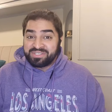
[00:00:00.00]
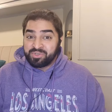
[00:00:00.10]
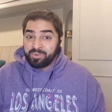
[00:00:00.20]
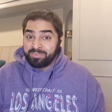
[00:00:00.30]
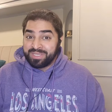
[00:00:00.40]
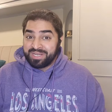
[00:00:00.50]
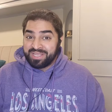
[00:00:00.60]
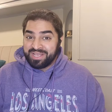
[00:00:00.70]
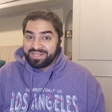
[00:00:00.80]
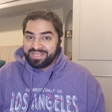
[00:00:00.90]
Har zulm tera
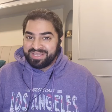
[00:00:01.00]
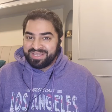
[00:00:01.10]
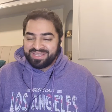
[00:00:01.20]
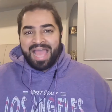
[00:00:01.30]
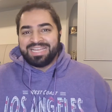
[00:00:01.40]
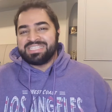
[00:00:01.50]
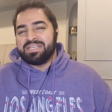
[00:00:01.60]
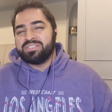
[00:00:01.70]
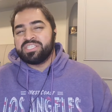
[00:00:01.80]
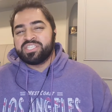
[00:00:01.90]
yaad hai. Alex
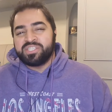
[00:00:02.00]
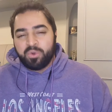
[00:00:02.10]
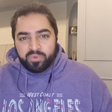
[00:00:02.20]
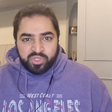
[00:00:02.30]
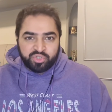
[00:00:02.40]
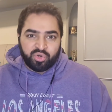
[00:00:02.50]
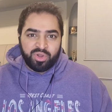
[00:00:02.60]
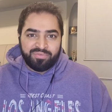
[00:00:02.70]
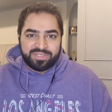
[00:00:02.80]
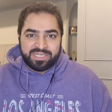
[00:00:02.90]
Hales is so
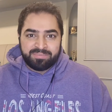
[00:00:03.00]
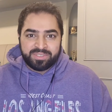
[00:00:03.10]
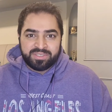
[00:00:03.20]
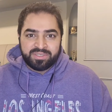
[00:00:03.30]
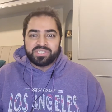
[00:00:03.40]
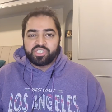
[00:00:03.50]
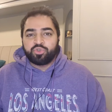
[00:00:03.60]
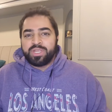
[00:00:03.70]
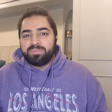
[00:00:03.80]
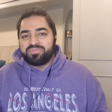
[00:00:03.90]
strong off his hips. A
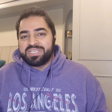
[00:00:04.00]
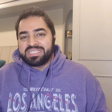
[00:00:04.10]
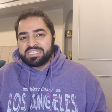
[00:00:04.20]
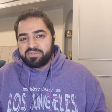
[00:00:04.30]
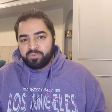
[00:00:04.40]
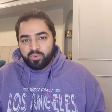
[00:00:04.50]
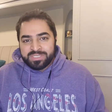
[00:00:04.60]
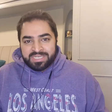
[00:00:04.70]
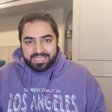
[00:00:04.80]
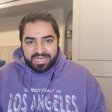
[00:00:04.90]
stream of sixes and
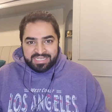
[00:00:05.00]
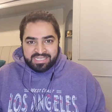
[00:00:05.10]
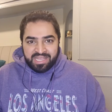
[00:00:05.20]
fours into the leg